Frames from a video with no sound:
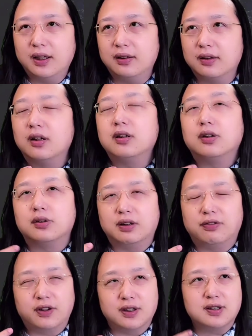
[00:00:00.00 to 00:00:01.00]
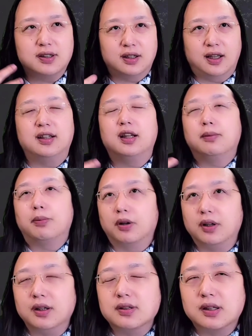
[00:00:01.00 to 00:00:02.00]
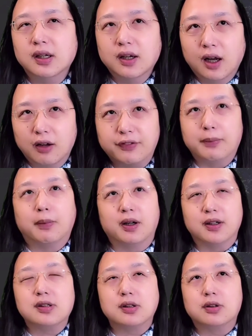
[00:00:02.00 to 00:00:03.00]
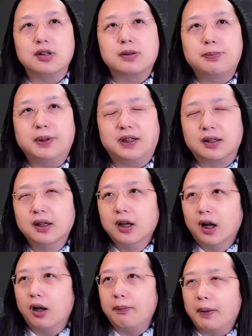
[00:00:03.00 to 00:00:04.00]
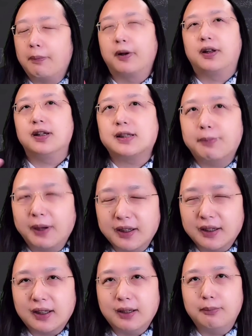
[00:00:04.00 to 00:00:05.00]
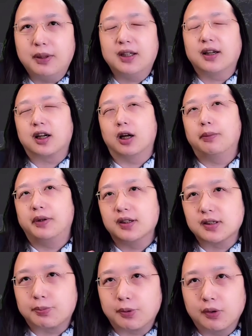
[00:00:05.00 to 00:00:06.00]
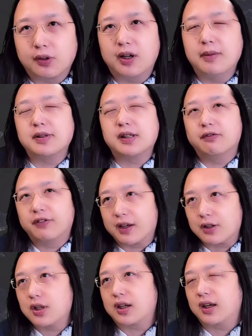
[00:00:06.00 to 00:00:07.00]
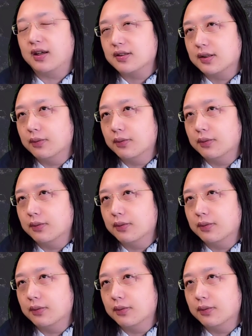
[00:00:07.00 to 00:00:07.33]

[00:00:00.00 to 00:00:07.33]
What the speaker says: internal defense, the antibodies of the mind, so to speak, by participating in media competition, programs and fact-checking and